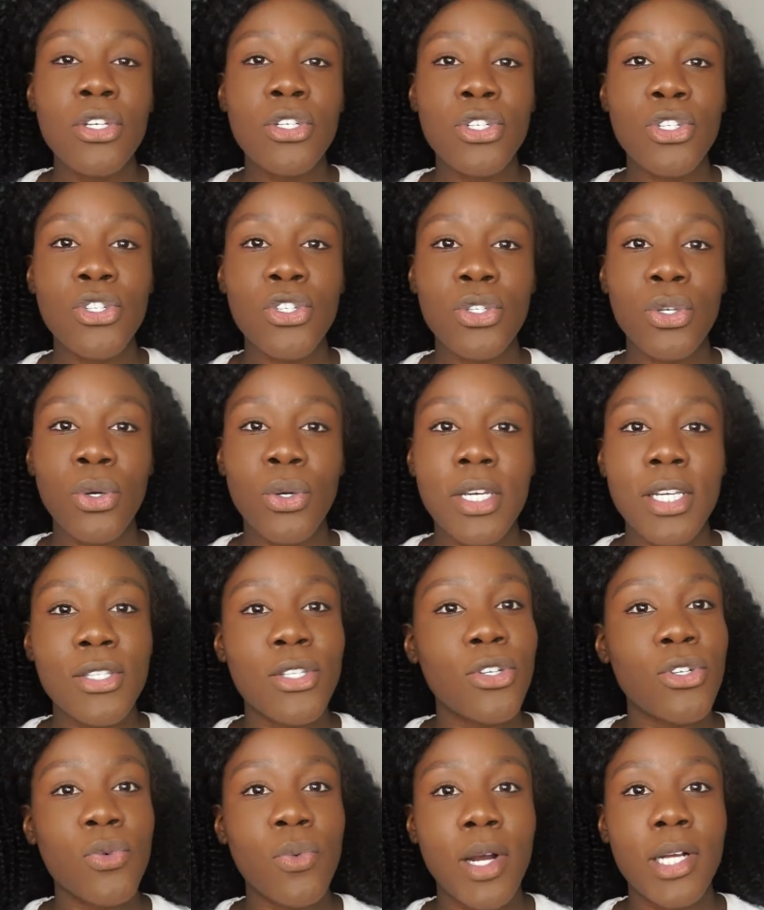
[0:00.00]
So
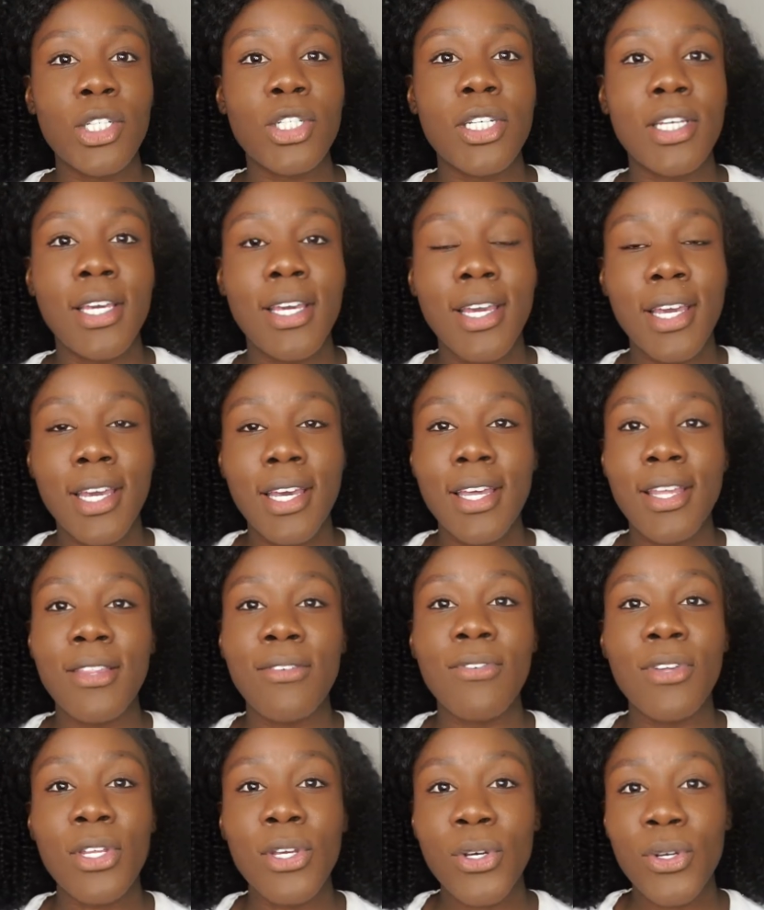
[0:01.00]
continue watching the
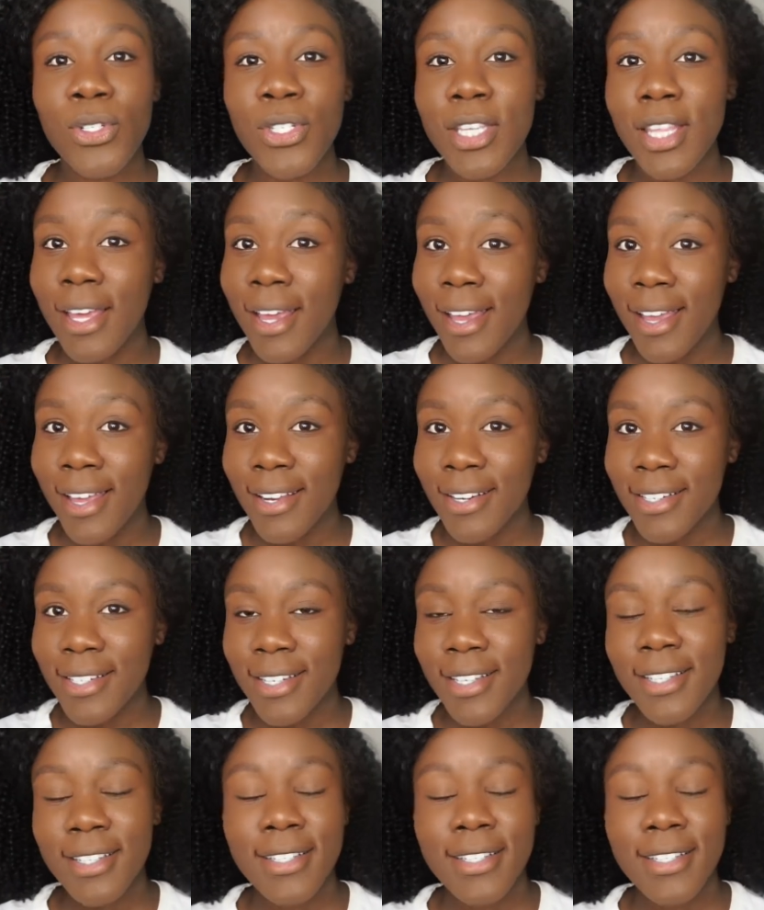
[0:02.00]
video to the end